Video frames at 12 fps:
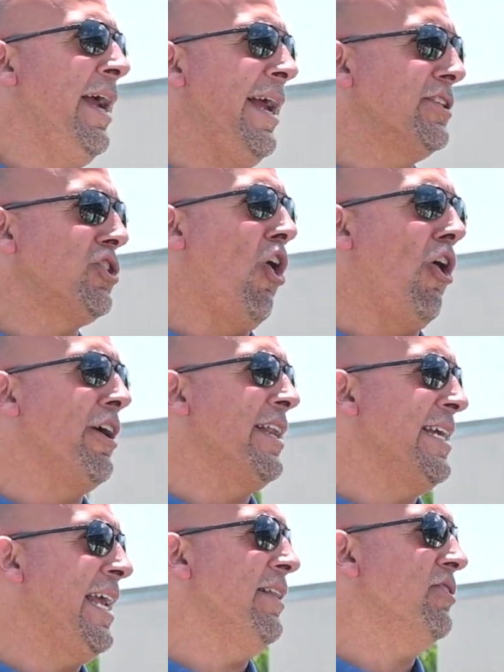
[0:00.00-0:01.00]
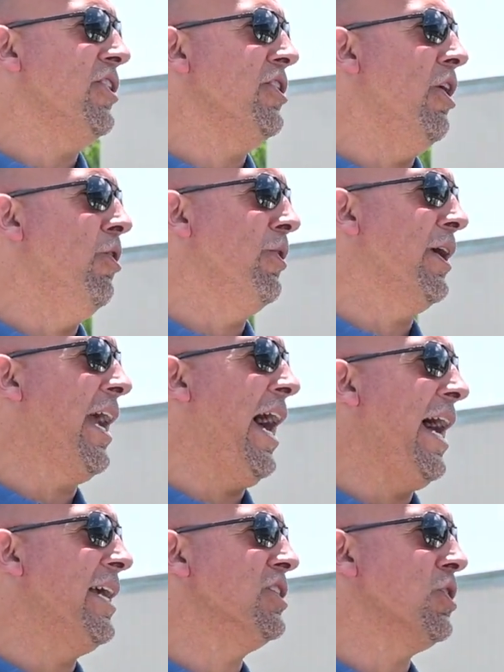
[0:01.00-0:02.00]
it's hard to get to know the
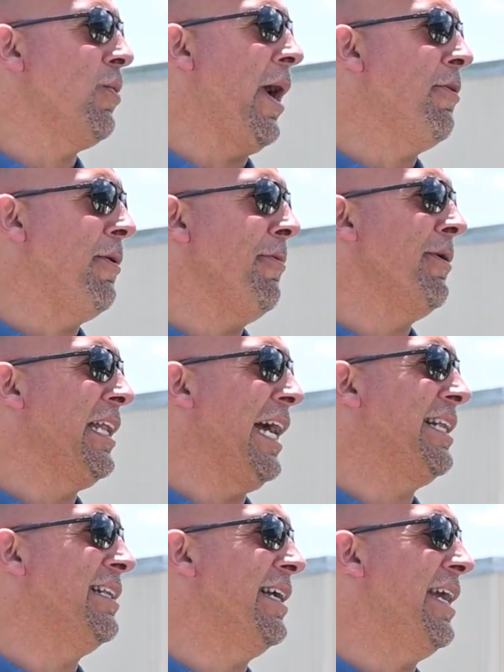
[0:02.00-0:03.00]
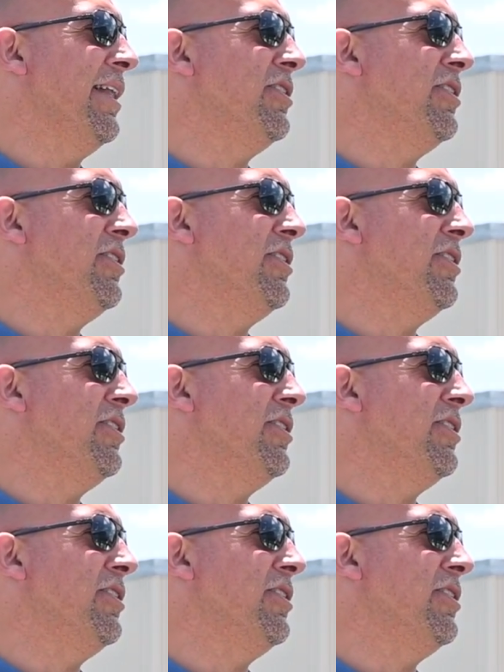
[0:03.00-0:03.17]
guys the way we would like to get